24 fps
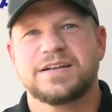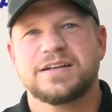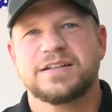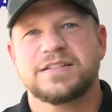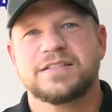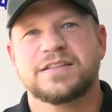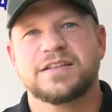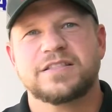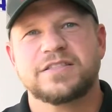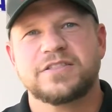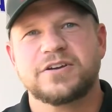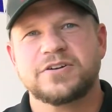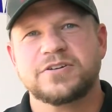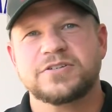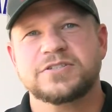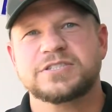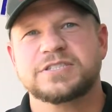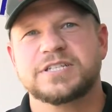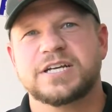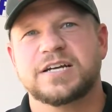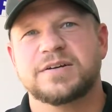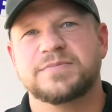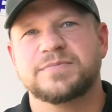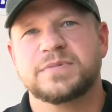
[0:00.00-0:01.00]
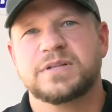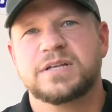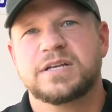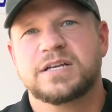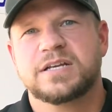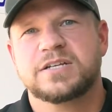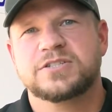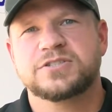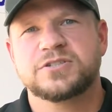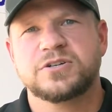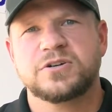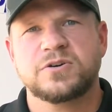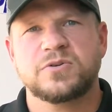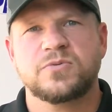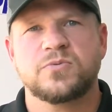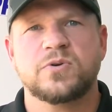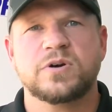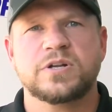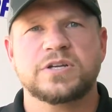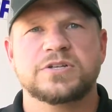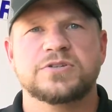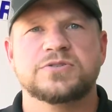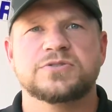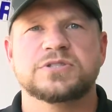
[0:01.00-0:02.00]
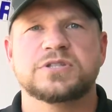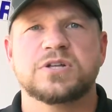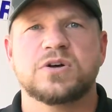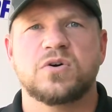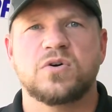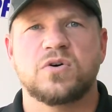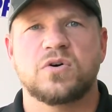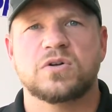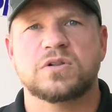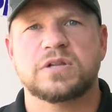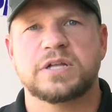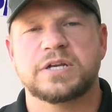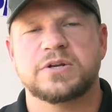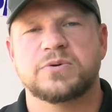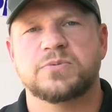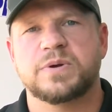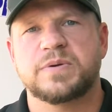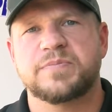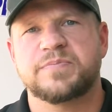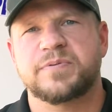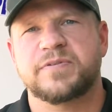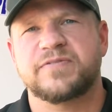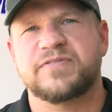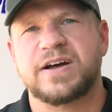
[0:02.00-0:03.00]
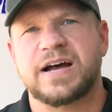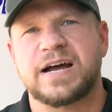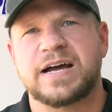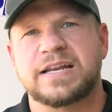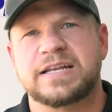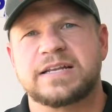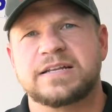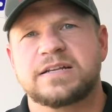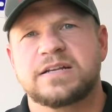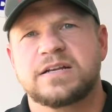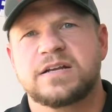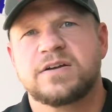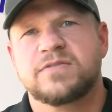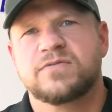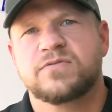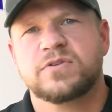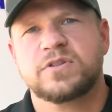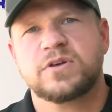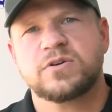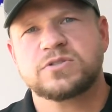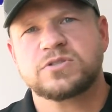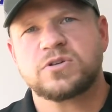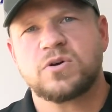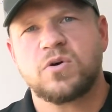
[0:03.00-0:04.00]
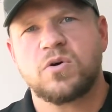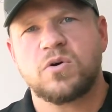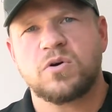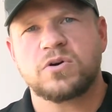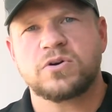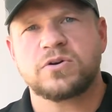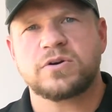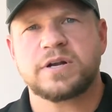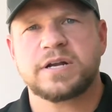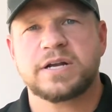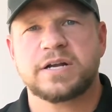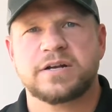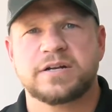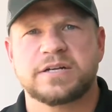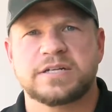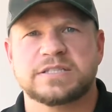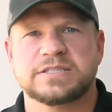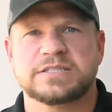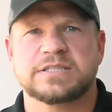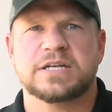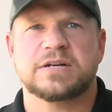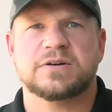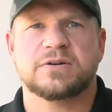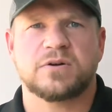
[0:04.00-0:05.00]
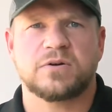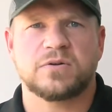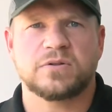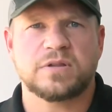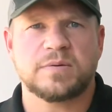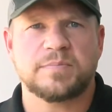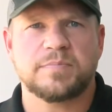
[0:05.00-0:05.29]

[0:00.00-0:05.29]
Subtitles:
The third step is you're going to want to use the hull cleaner we provided for those harder areas that are on the